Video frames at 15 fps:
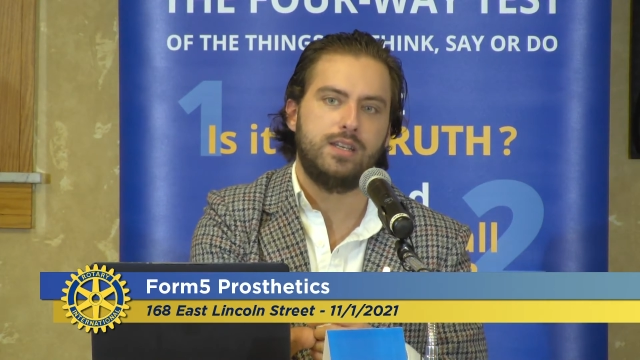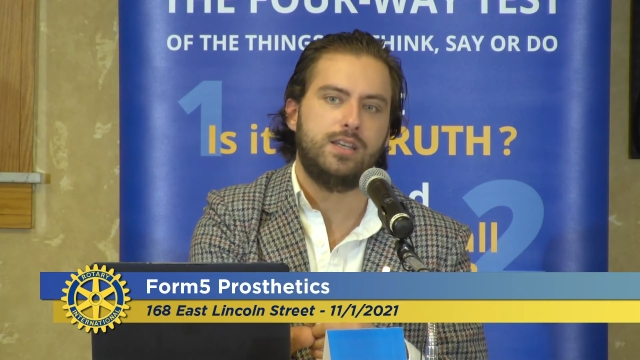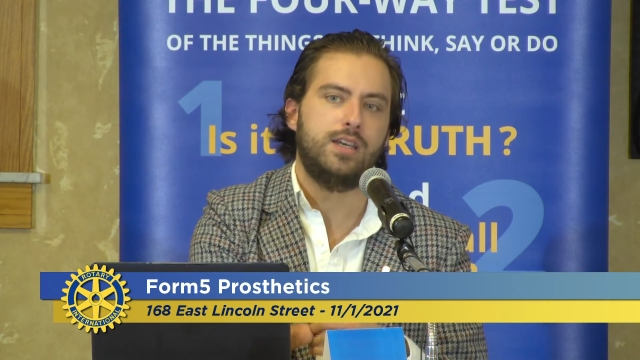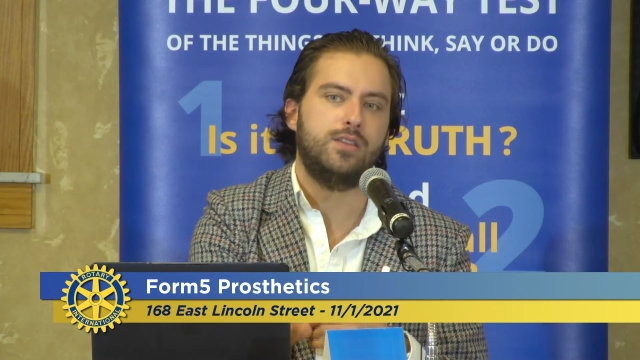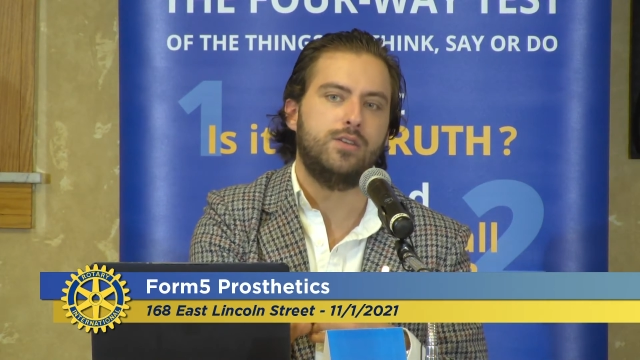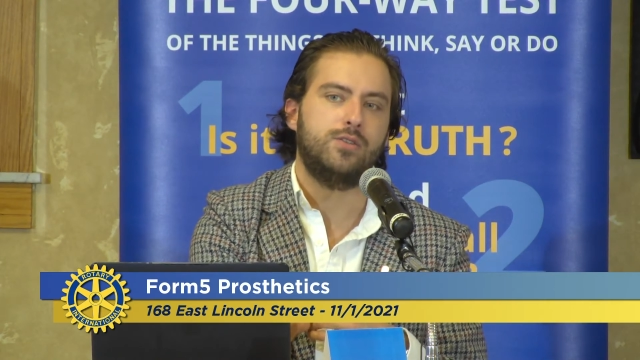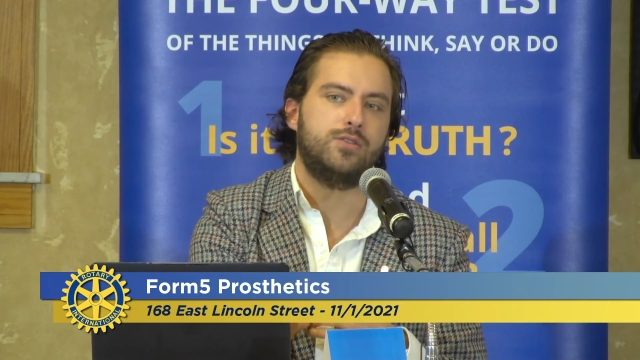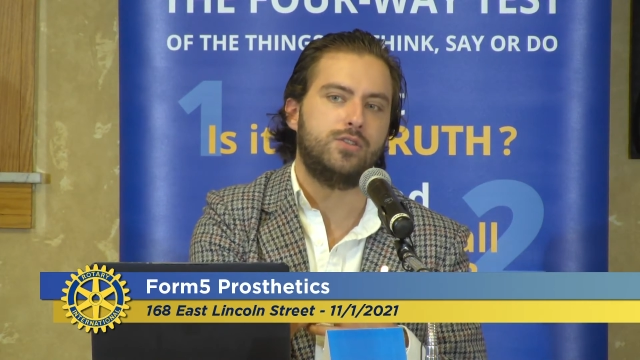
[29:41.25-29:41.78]

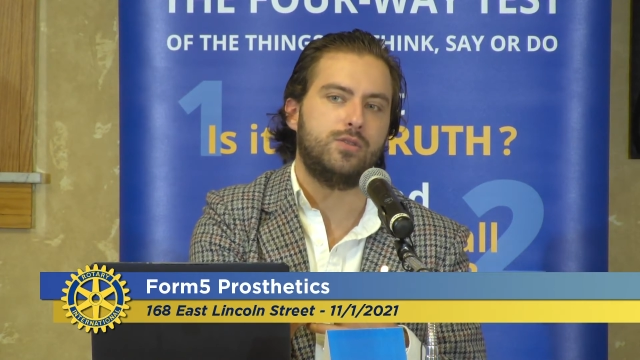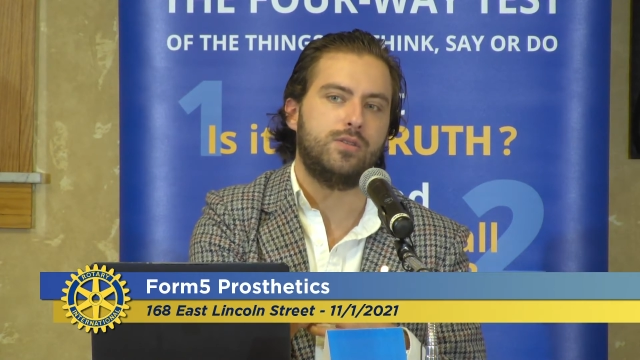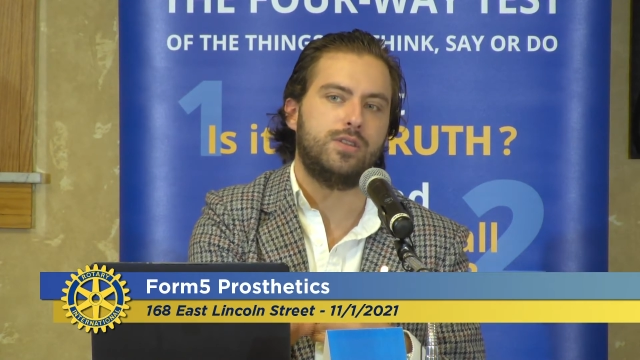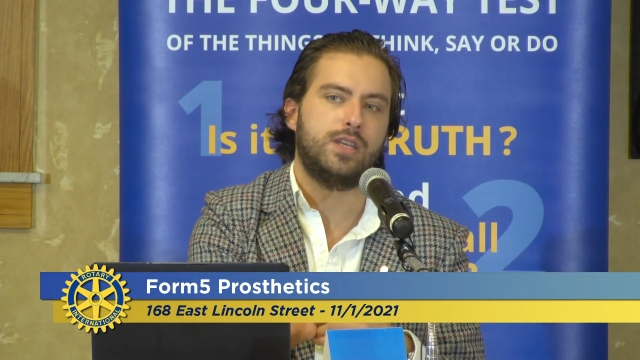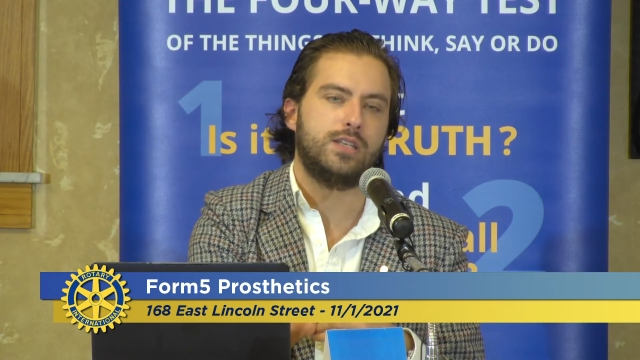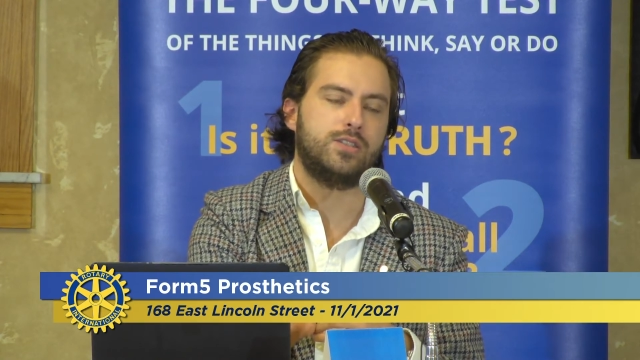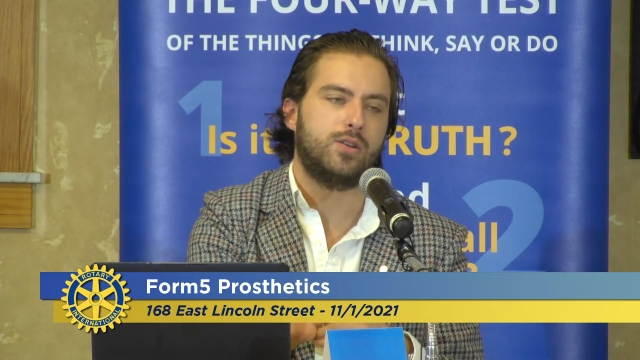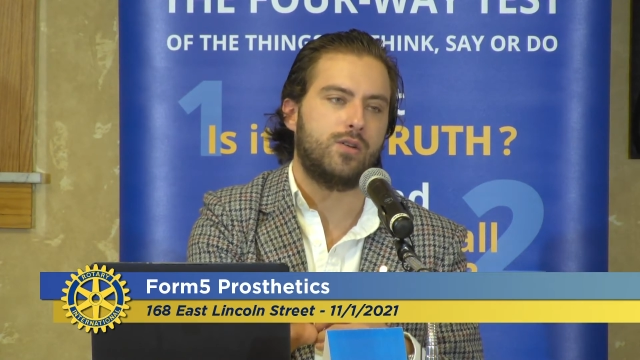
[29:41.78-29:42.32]
and those two
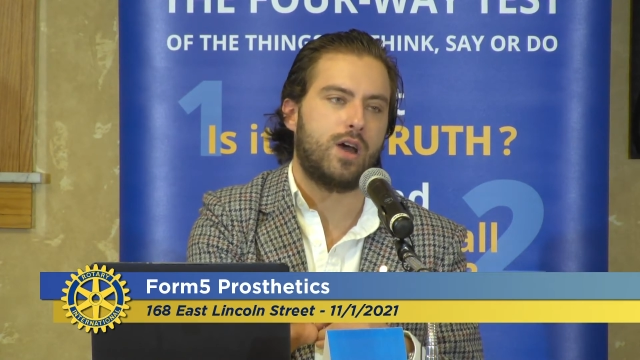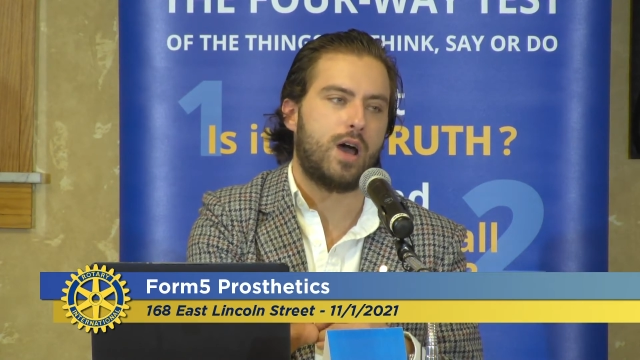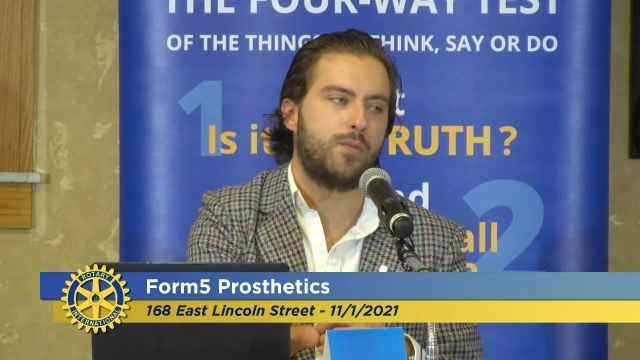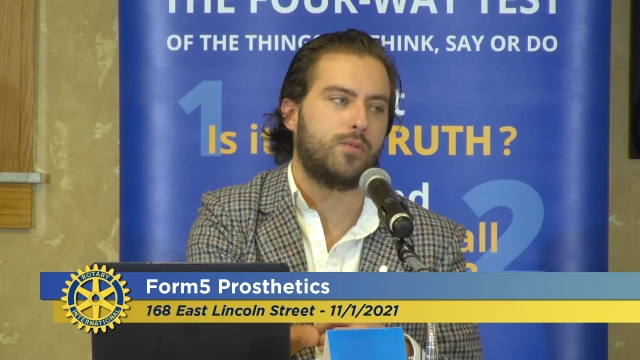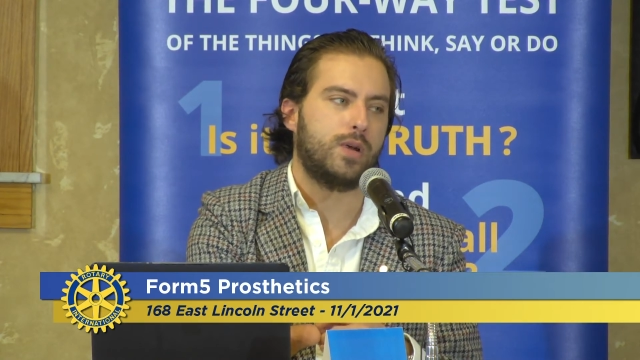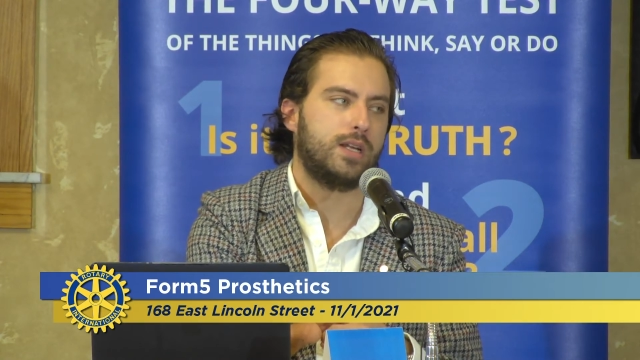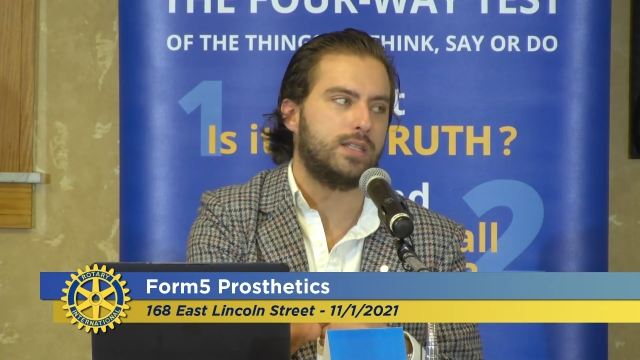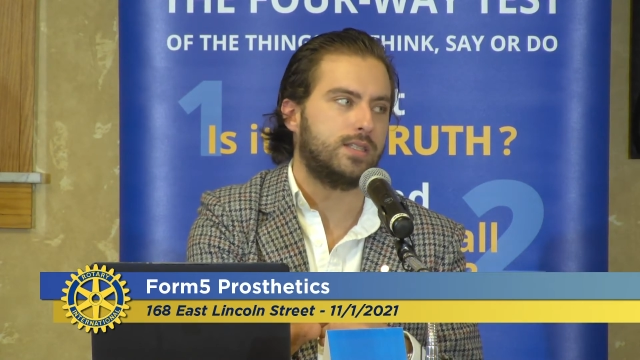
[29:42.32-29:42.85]
things don't
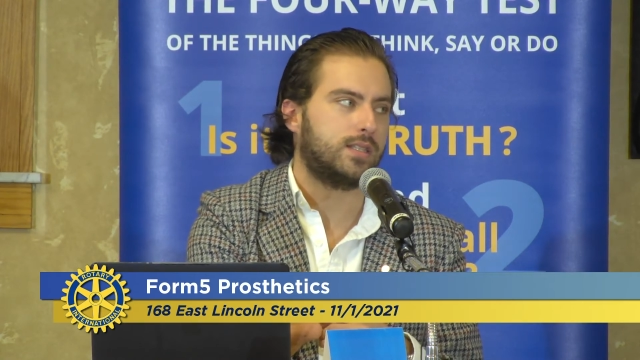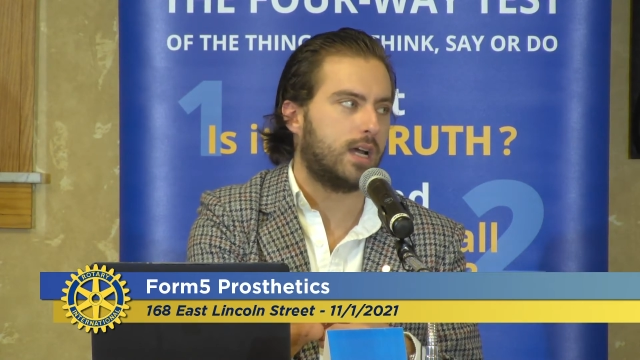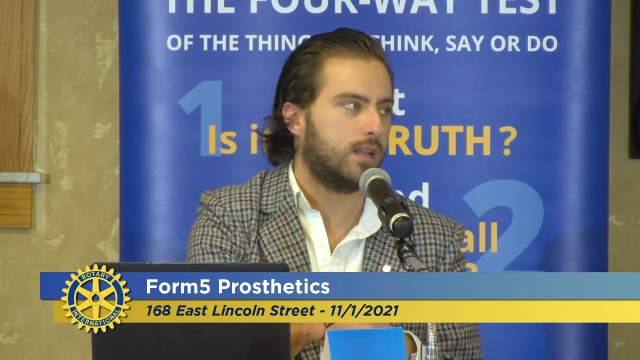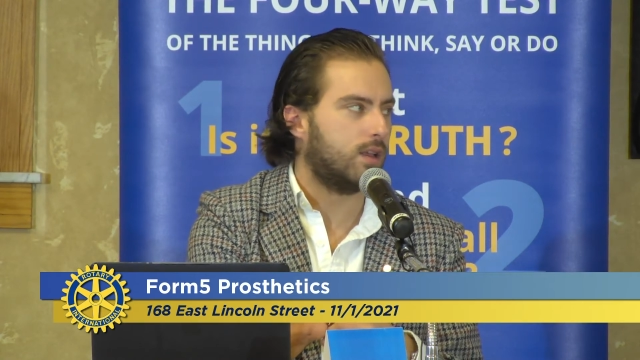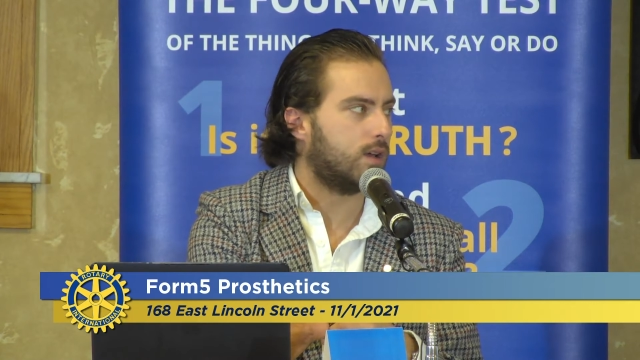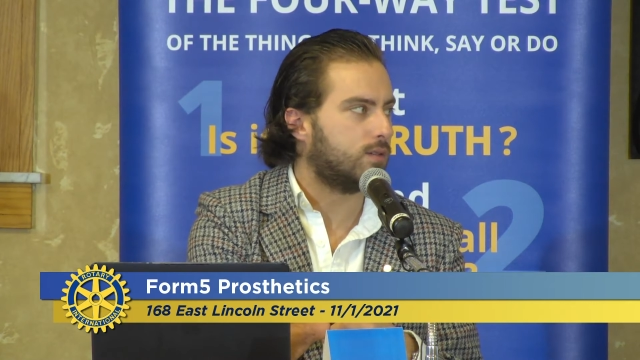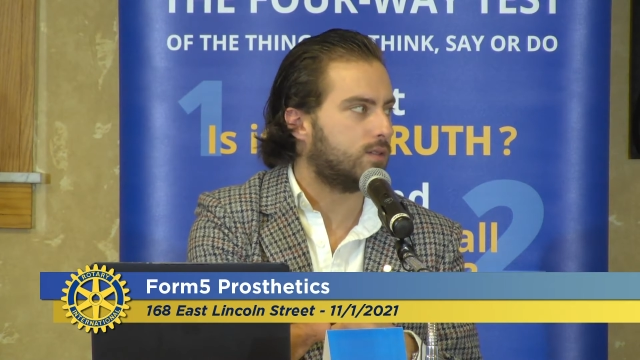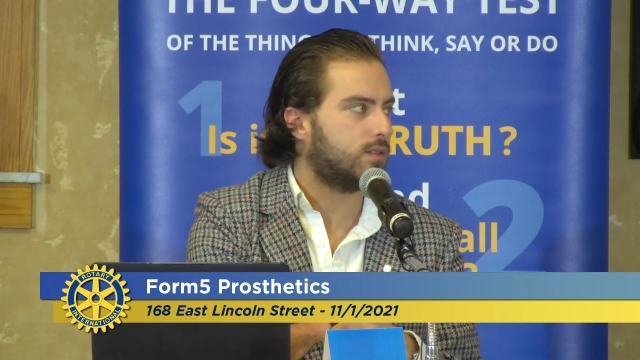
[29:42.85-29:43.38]
operate in
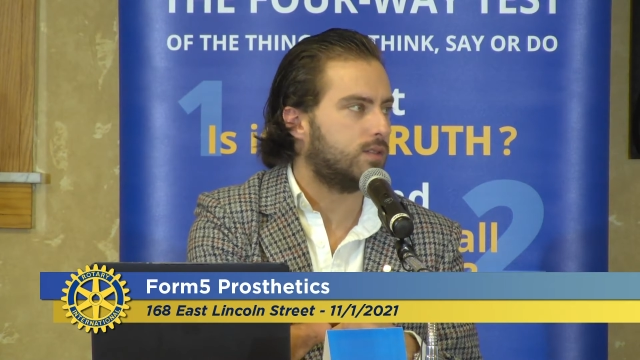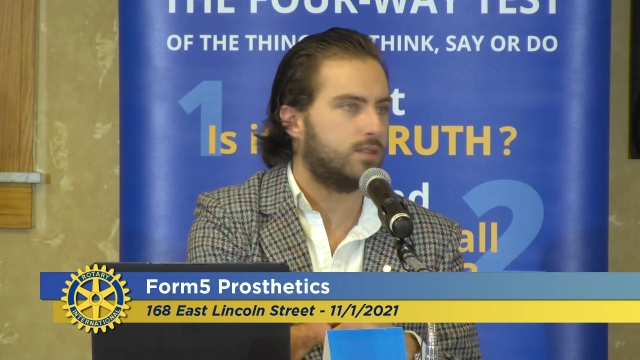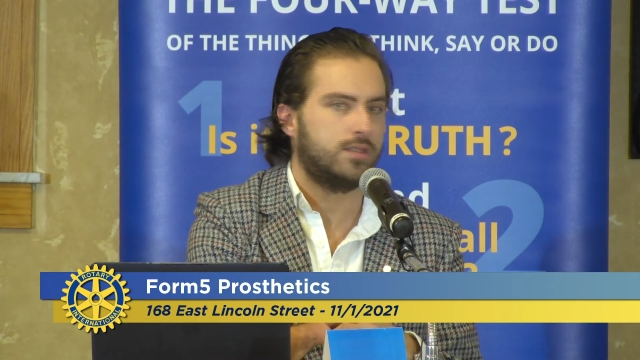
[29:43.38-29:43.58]
silos.